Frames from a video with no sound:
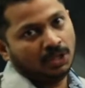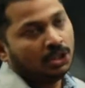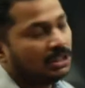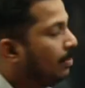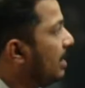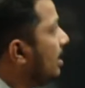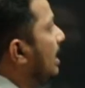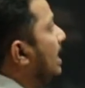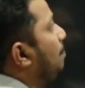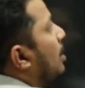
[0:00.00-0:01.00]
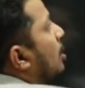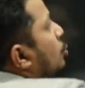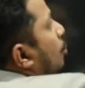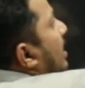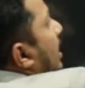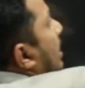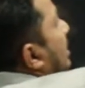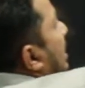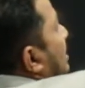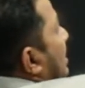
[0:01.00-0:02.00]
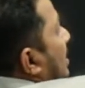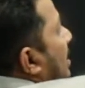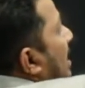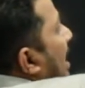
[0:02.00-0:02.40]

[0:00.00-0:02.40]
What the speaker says: Similarly, so we can consider